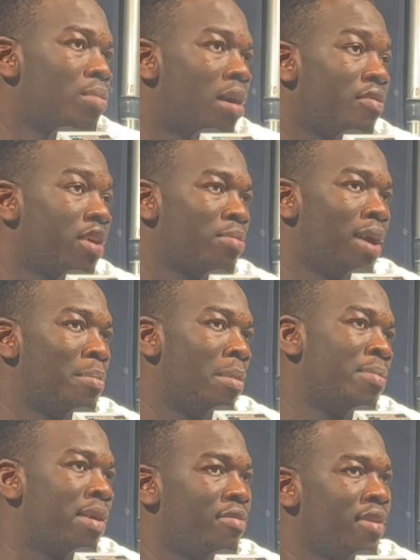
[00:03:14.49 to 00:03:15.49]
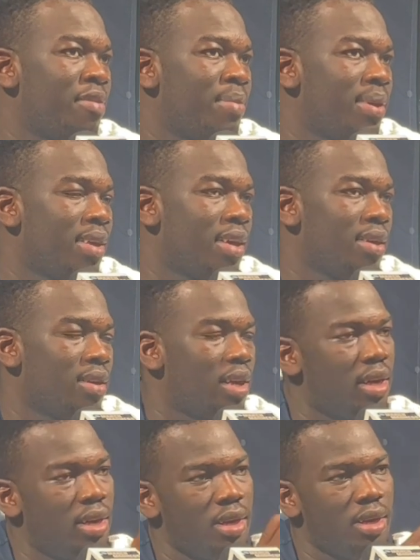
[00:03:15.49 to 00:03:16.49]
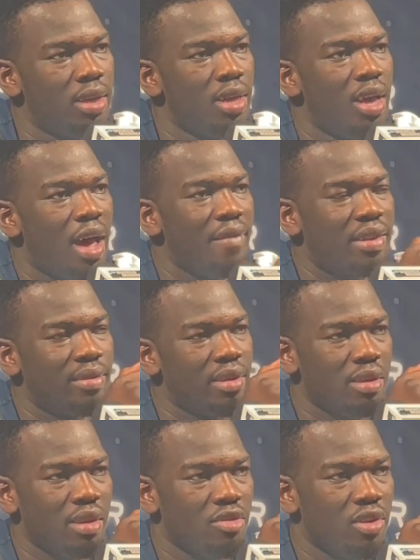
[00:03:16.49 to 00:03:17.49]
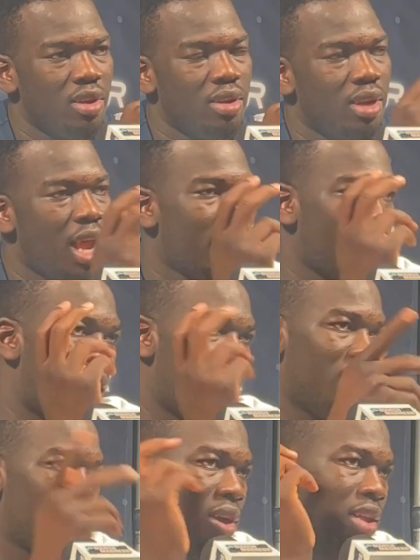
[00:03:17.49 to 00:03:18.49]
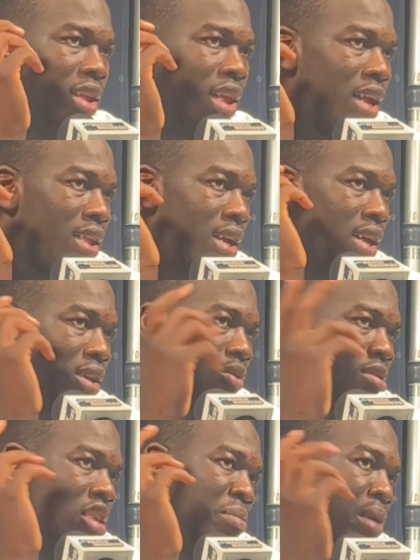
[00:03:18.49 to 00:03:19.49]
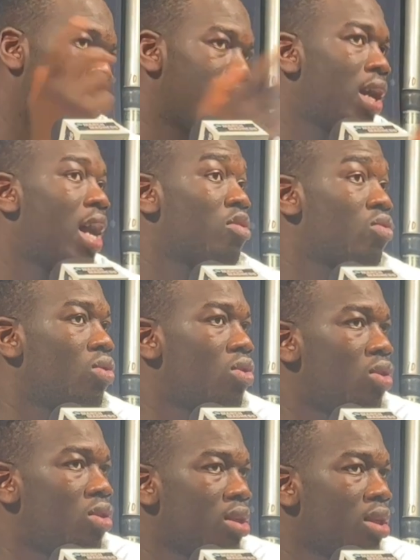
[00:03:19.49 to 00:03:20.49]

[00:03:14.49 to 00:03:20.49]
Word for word: My freshman, I remember my freshman year uh, after the season, like I went to Atlanta to see my high school coach.